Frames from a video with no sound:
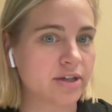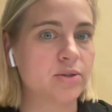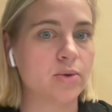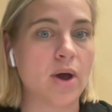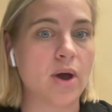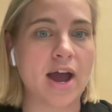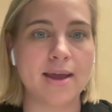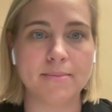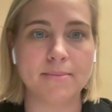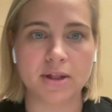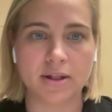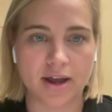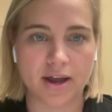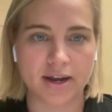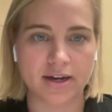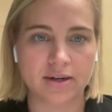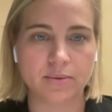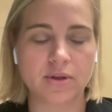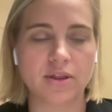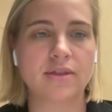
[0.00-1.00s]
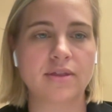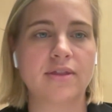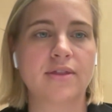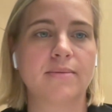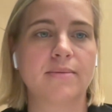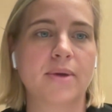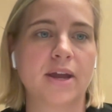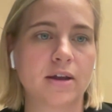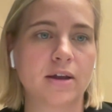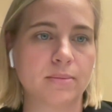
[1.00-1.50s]
So I'm aligned with
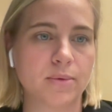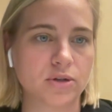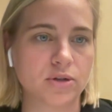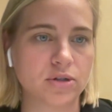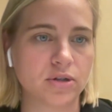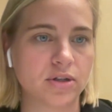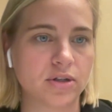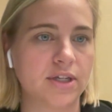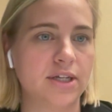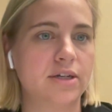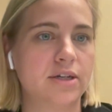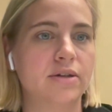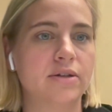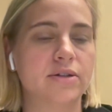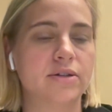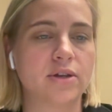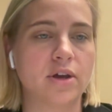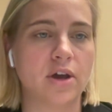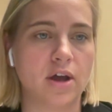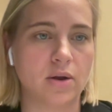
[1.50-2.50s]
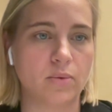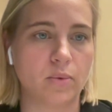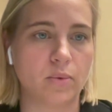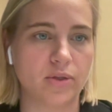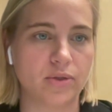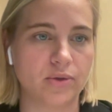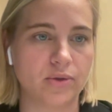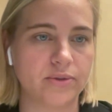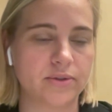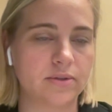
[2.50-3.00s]
my commercial leaders on what
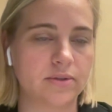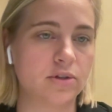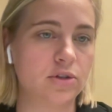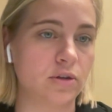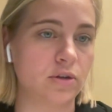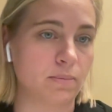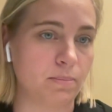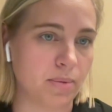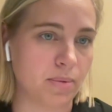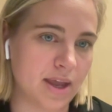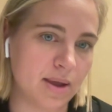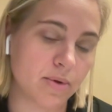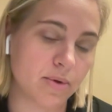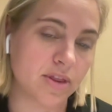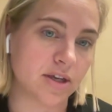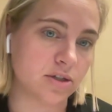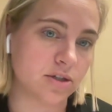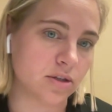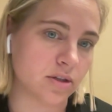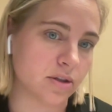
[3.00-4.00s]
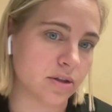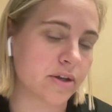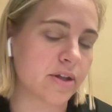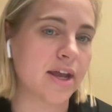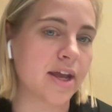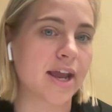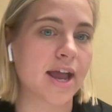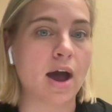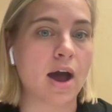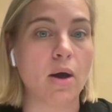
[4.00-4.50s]
those should be, what they should look
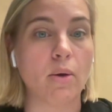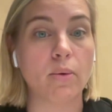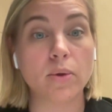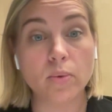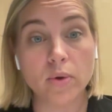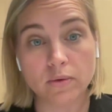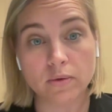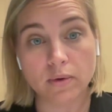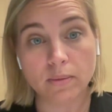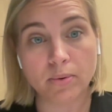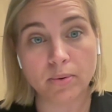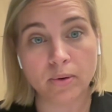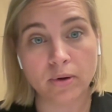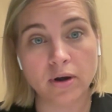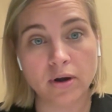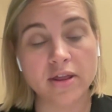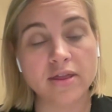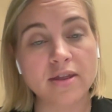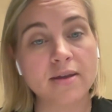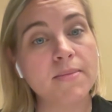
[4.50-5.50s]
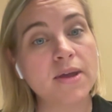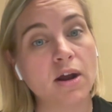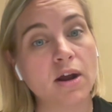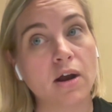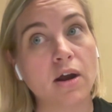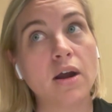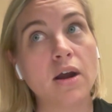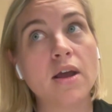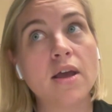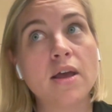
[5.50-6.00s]
like, how we want to report on them in
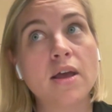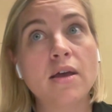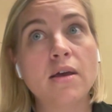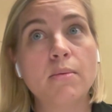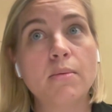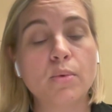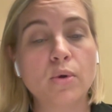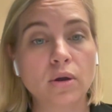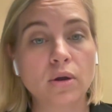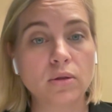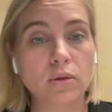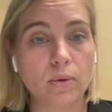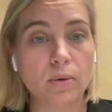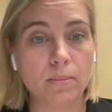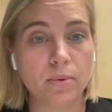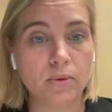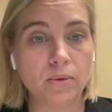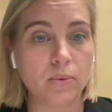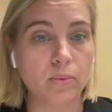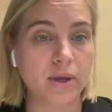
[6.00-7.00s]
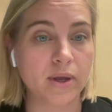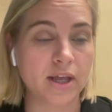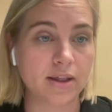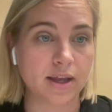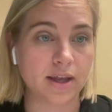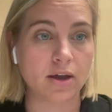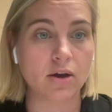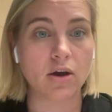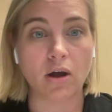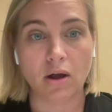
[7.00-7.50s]
our more global weekly
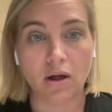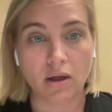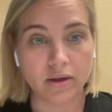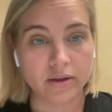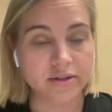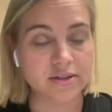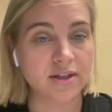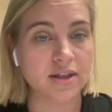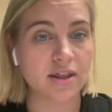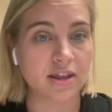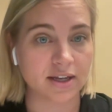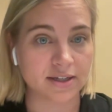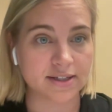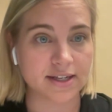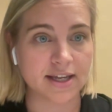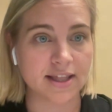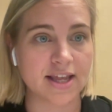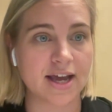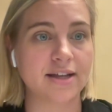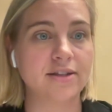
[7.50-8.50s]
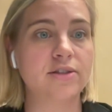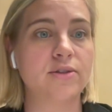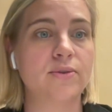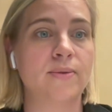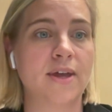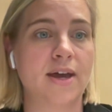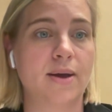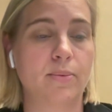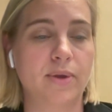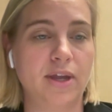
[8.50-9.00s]
calls and things like that, so
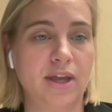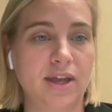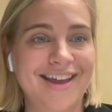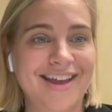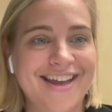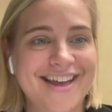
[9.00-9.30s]
that we